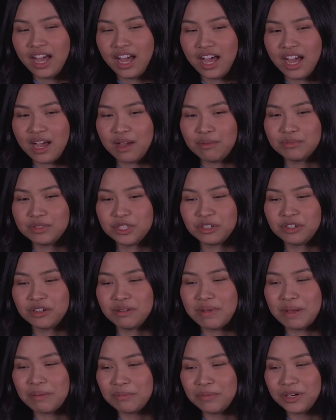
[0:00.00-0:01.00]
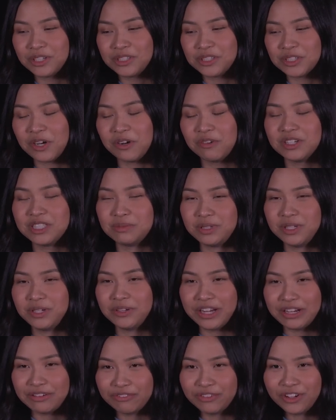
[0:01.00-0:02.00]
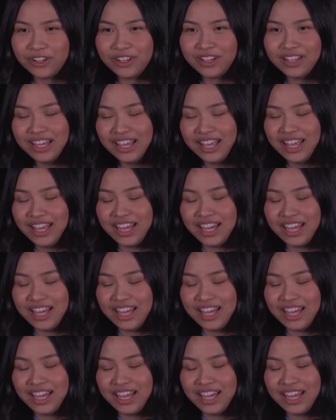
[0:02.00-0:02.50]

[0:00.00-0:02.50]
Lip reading: to remember to always be grateful.